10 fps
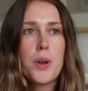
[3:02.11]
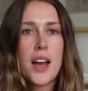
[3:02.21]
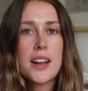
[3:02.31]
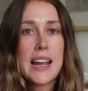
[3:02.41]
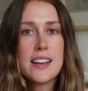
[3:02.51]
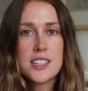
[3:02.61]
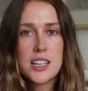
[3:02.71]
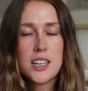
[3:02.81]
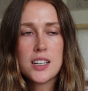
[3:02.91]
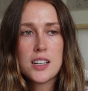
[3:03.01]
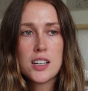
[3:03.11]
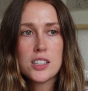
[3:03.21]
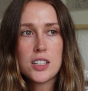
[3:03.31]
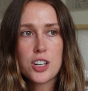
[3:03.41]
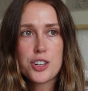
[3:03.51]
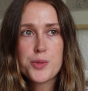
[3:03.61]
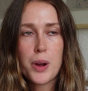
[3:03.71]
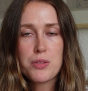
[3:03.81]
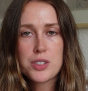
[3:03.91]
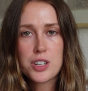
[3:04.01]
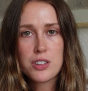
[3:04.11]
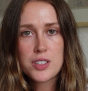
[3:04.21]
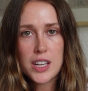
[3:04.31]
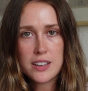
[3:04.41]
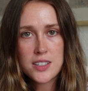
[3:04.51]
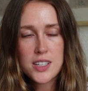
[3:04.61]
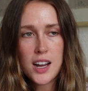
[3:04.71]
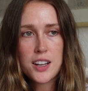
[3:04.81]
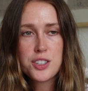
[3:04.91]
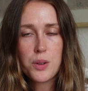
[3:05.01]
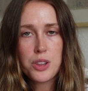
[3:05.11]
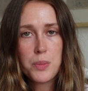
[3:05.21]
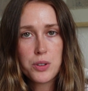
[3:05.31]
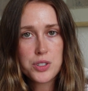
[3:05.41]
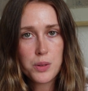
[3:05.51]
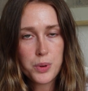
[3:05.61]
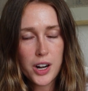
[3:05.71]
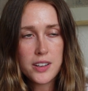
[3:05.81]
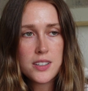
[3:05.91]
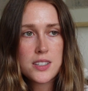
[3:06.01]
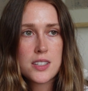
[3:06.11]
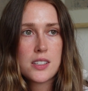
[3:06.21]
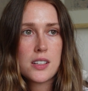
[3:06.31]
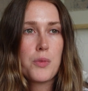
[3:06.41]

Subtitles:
We had 18 large posters inside, so all the poster prints.